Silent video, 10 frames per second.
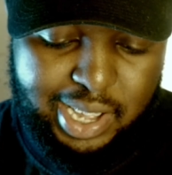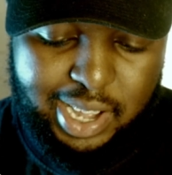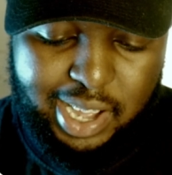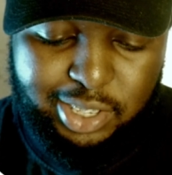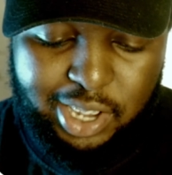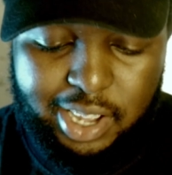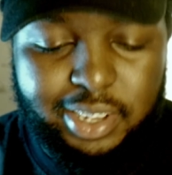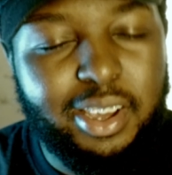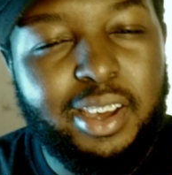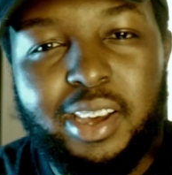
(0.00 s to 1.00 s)

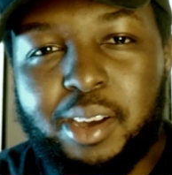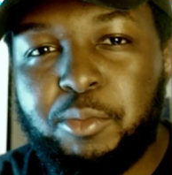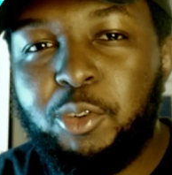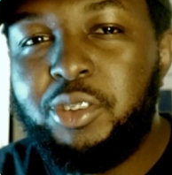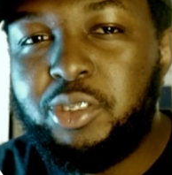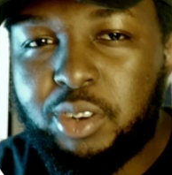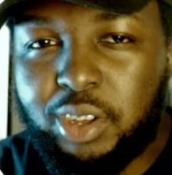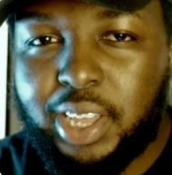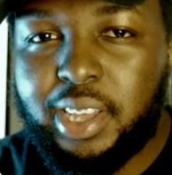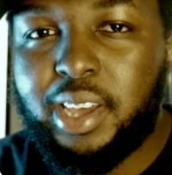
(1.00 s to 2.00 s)
I'm always
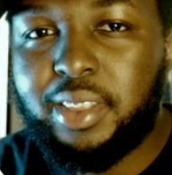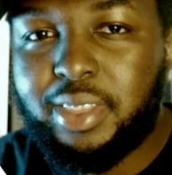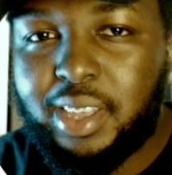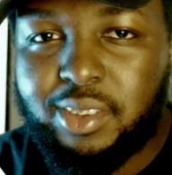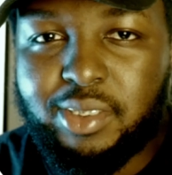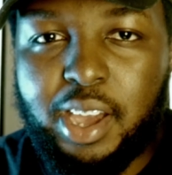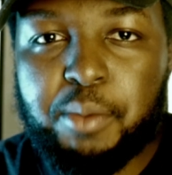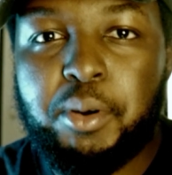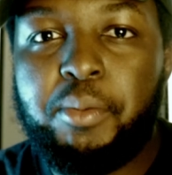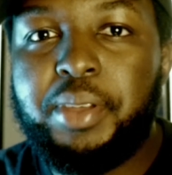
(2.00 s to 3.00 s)
looking at things that
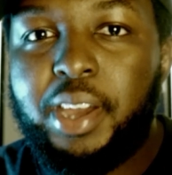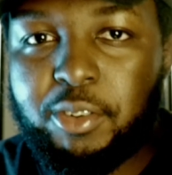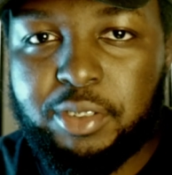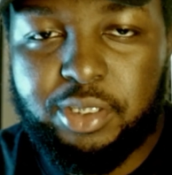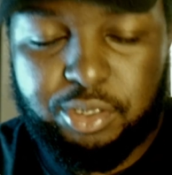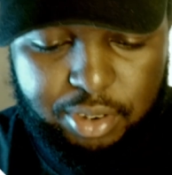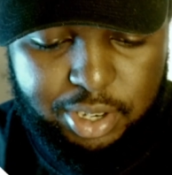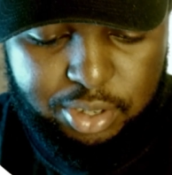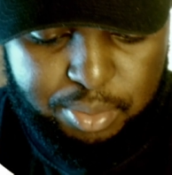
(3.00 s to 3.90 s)
are popping out on the screen to